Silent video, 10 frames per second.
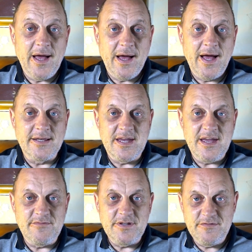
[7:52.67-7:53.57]
as the
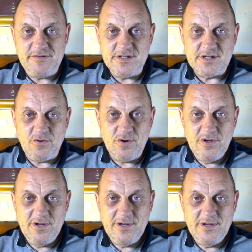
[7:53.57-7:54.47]
heavy defeats go,
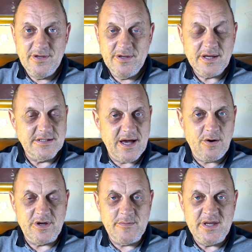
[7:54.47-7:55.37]
because that'll
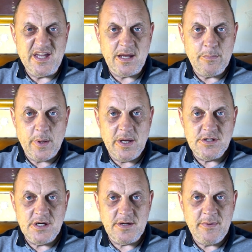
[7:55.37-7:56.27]
give me great pleasure. I
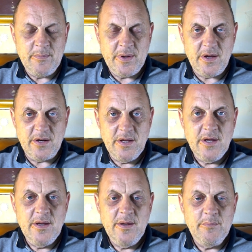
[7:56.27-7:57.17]
remember her
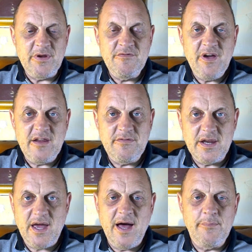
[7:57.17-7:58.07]
being very, very
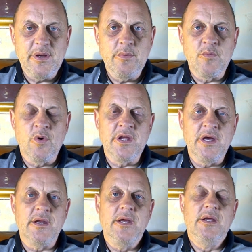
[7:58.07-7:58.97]
happy when one of her
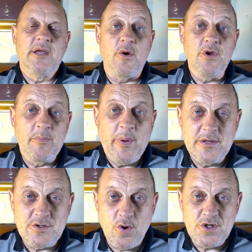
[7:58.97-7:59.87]
counterparts
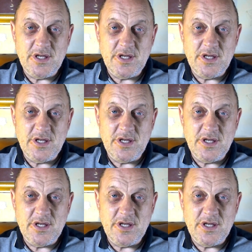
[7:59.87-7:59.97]
lost her